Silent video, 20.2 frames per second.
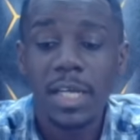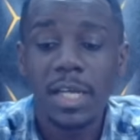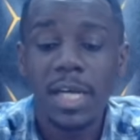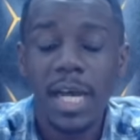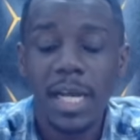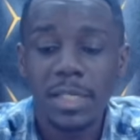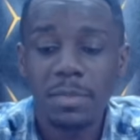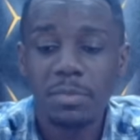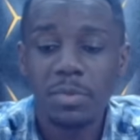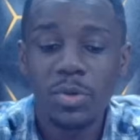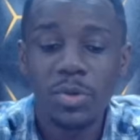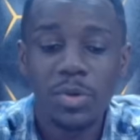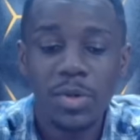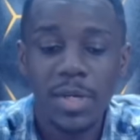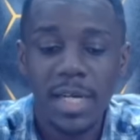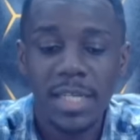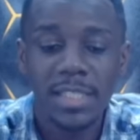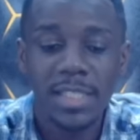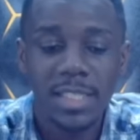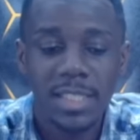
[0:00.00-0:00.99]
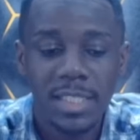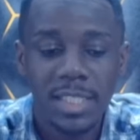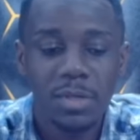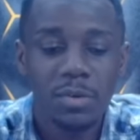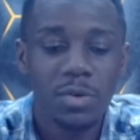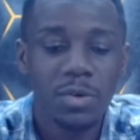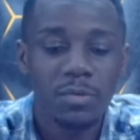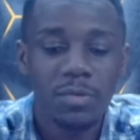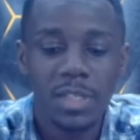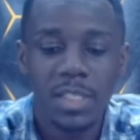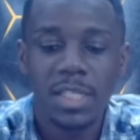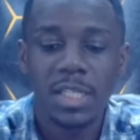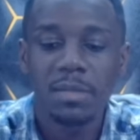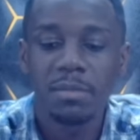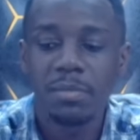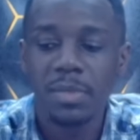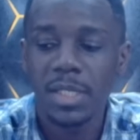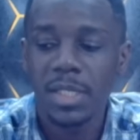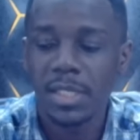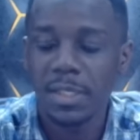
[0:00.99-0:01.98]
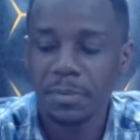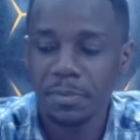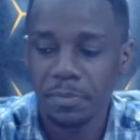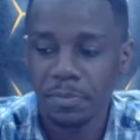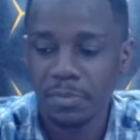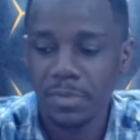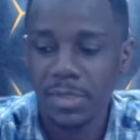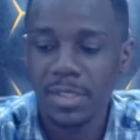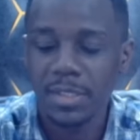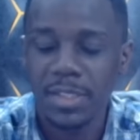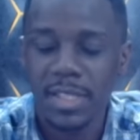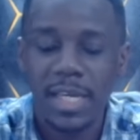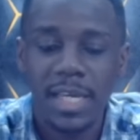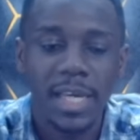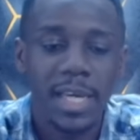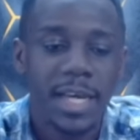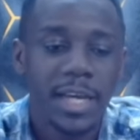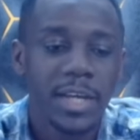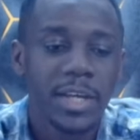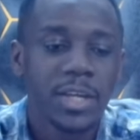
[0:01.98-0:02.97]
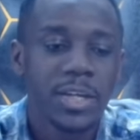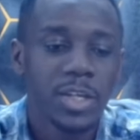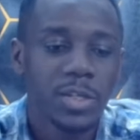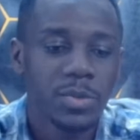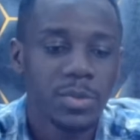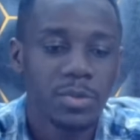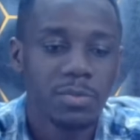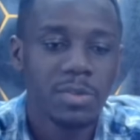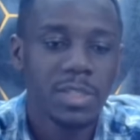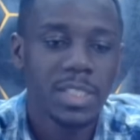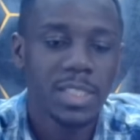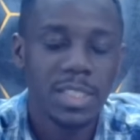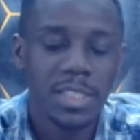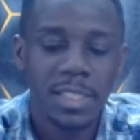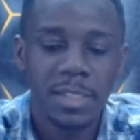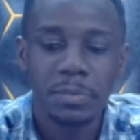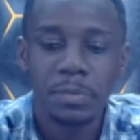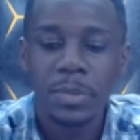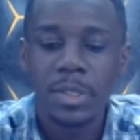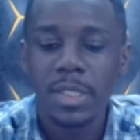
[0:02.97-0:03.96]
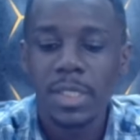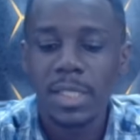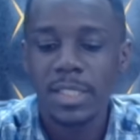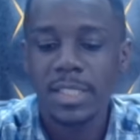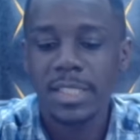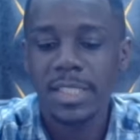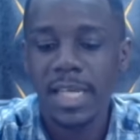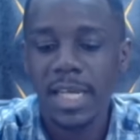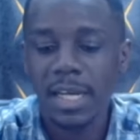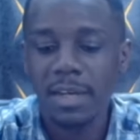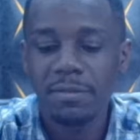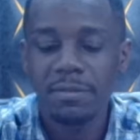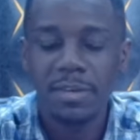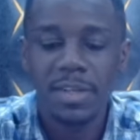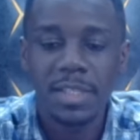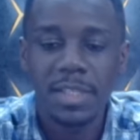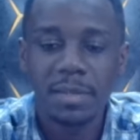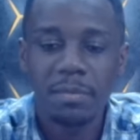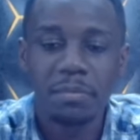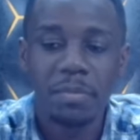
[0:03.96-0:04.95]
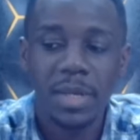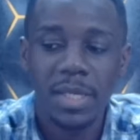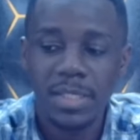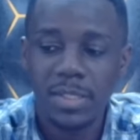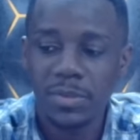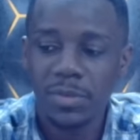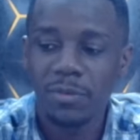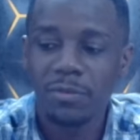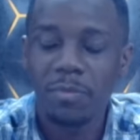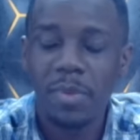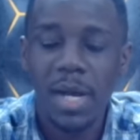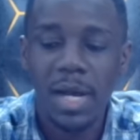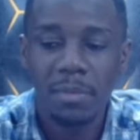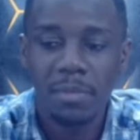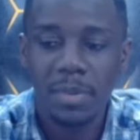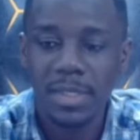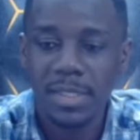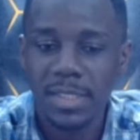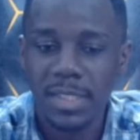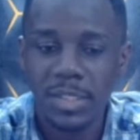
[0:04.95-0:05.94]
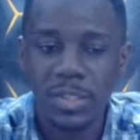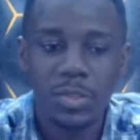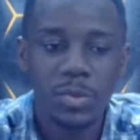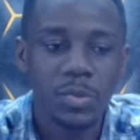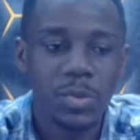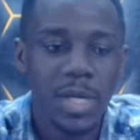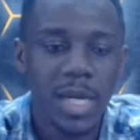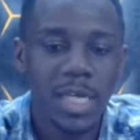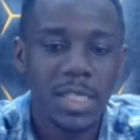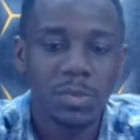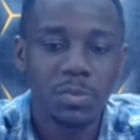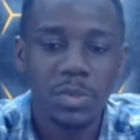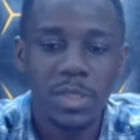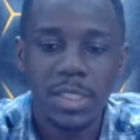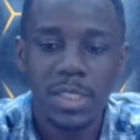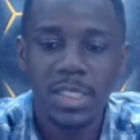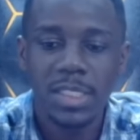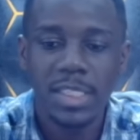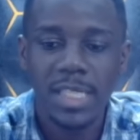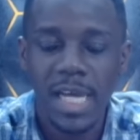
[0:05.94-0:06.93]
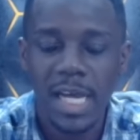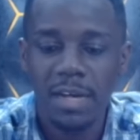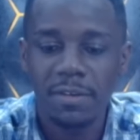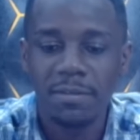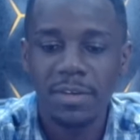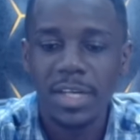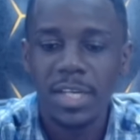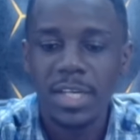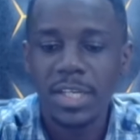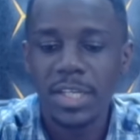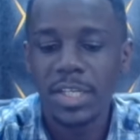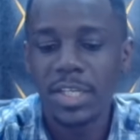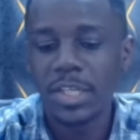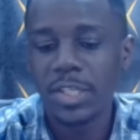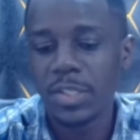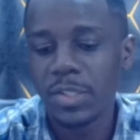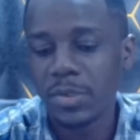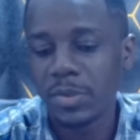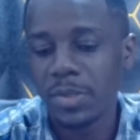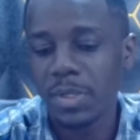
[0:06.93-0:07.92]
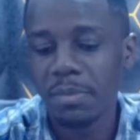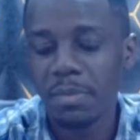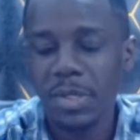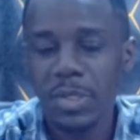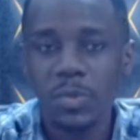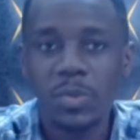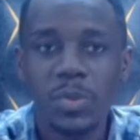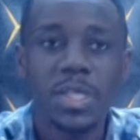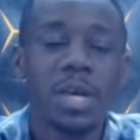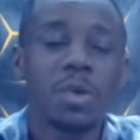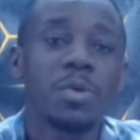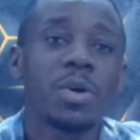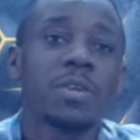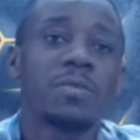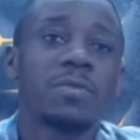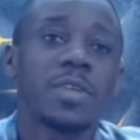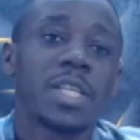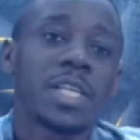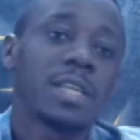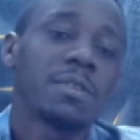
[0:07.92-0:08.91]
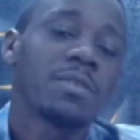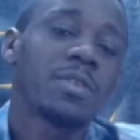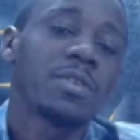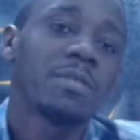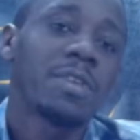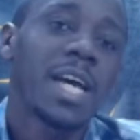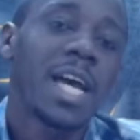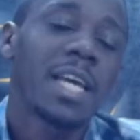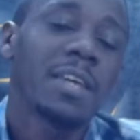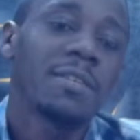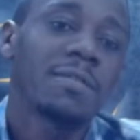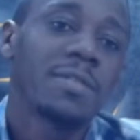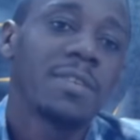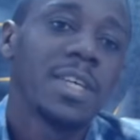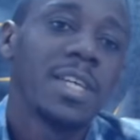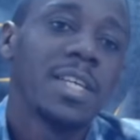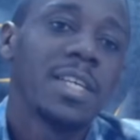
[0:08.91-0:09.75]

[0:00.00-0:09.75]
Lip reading: at Mono Gadgets. They will obviously be there to obviously serve the best of purpose that you guys really deserve into the mix. We thank God for the gift of life.